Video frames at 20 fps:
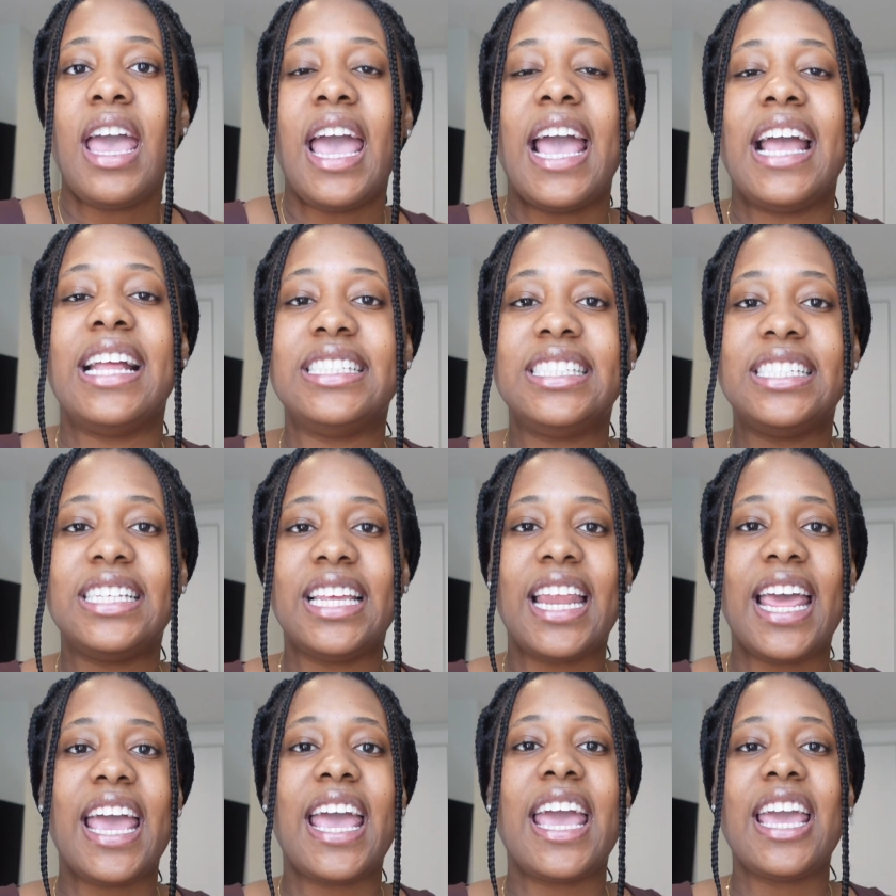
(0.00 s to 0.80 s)
and
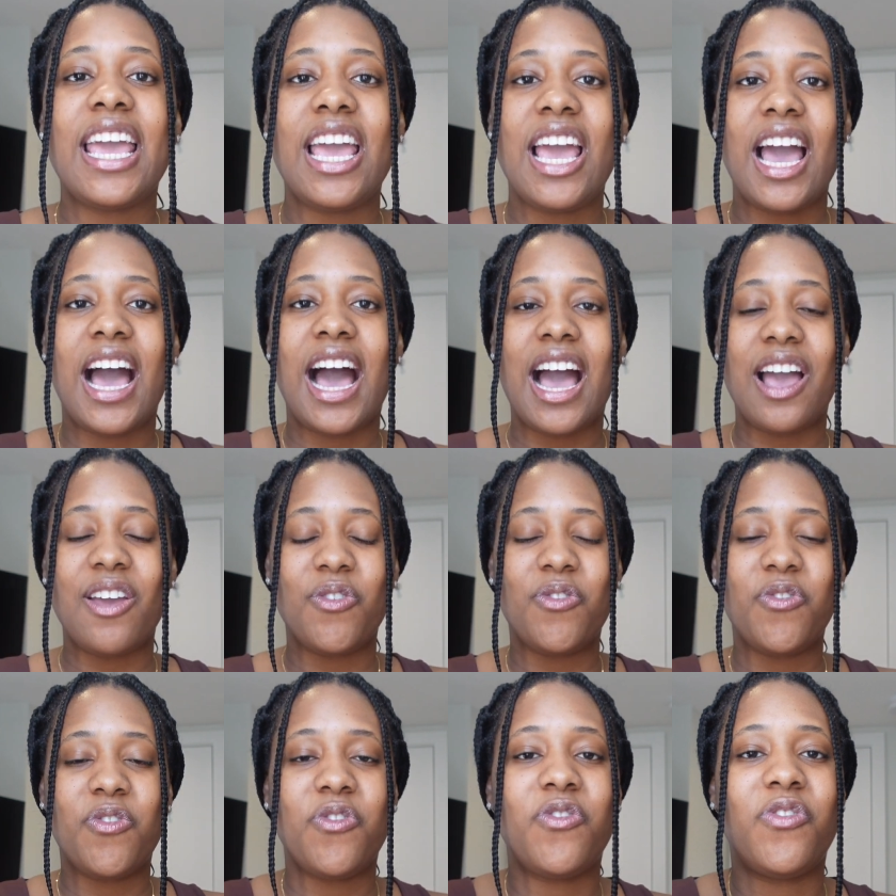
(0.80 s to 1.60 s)
today I
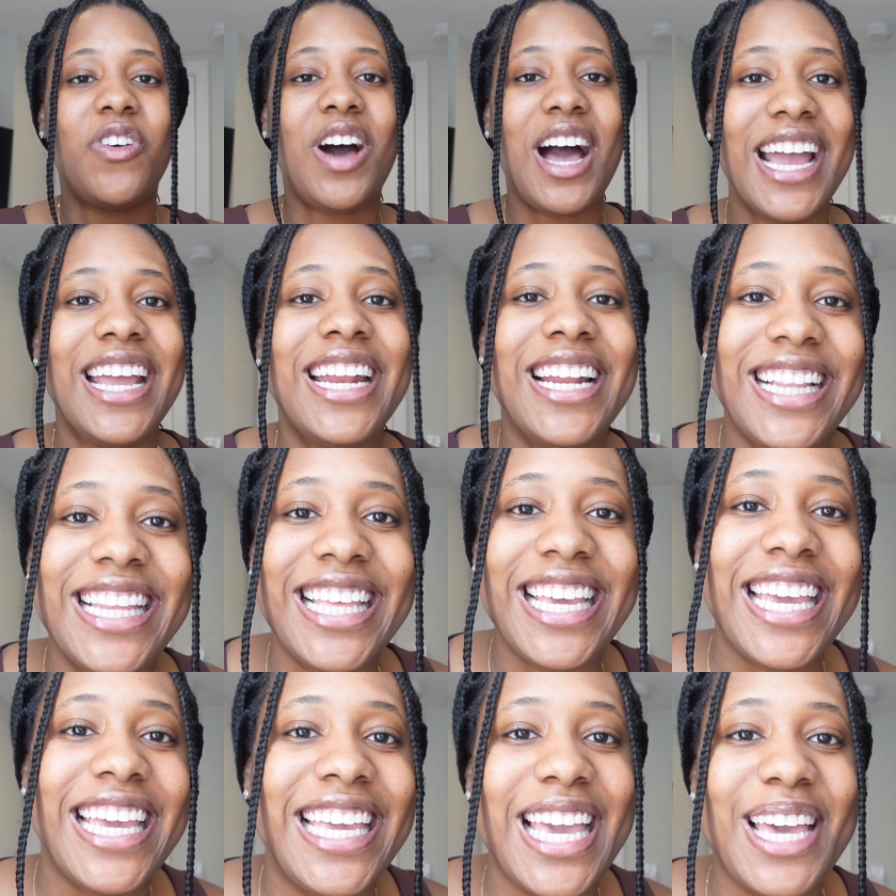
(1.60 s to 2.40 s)

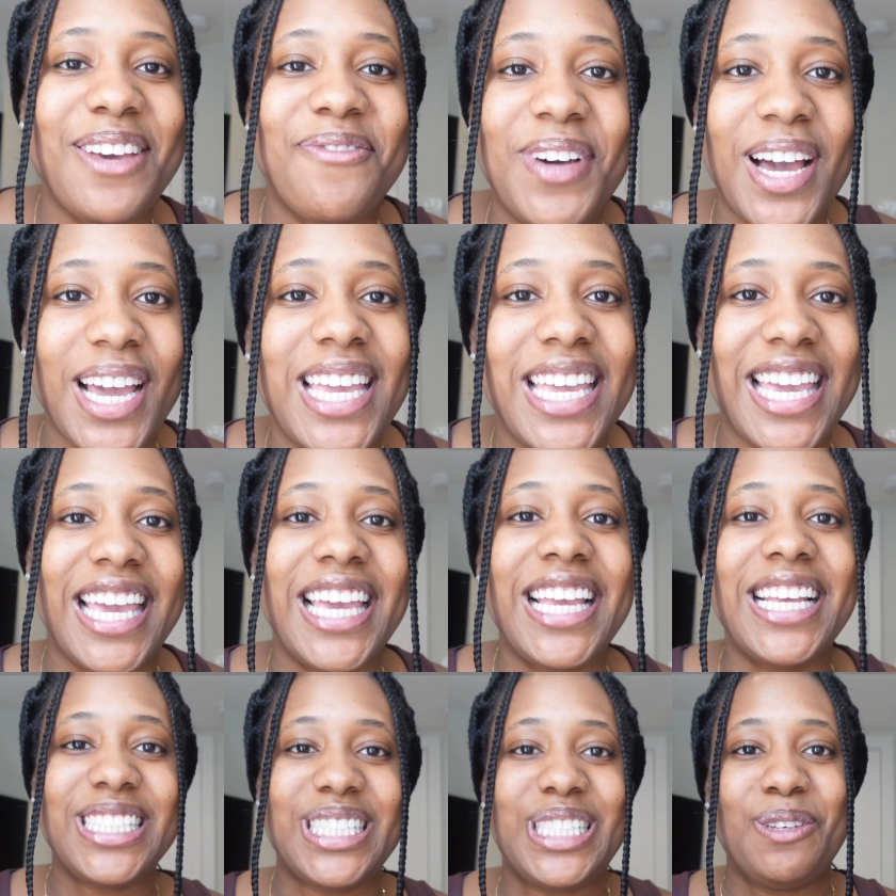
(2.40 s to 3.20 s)
finally get my
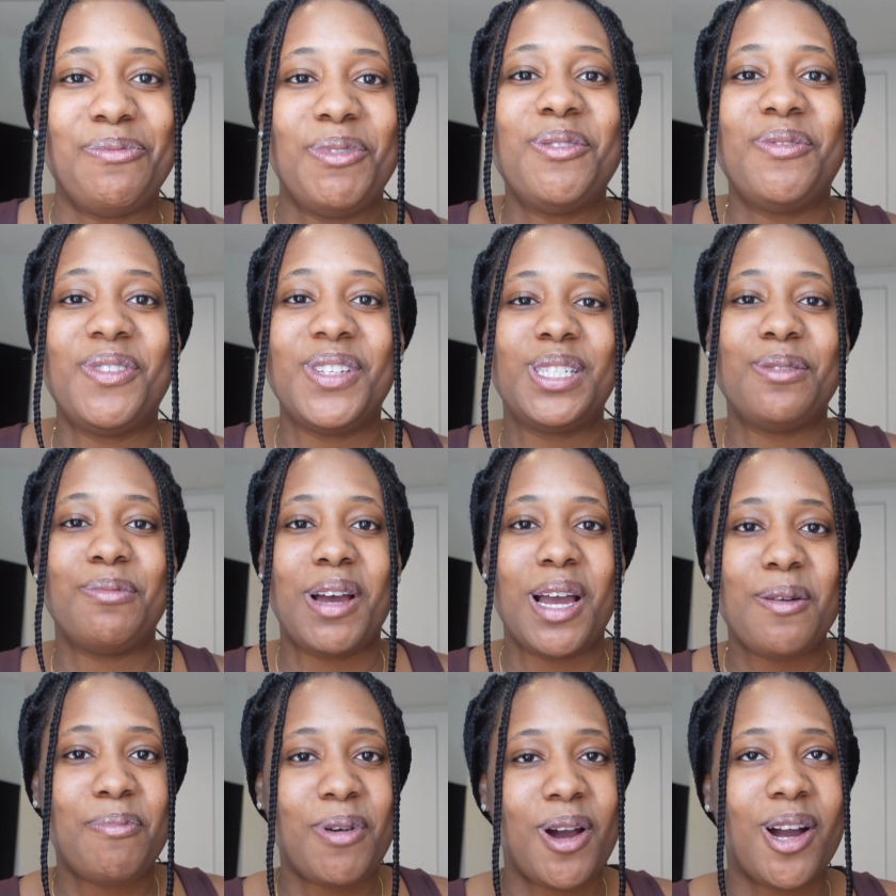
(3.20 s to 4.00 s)
keys to move into
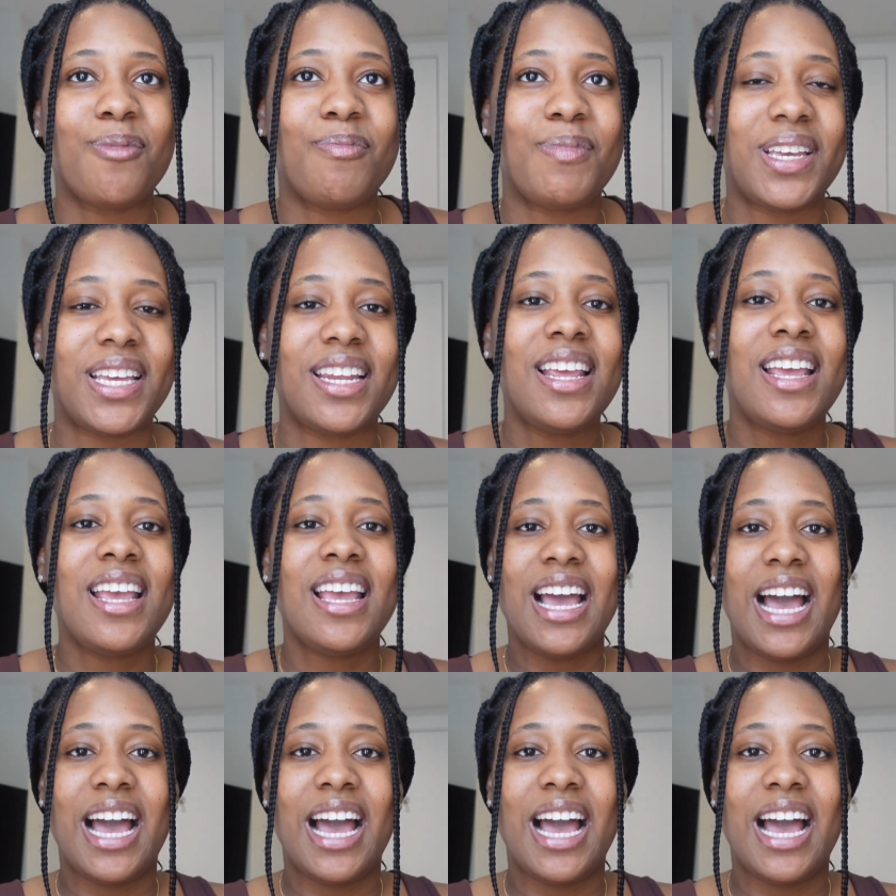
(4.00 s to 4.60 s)
my apartment.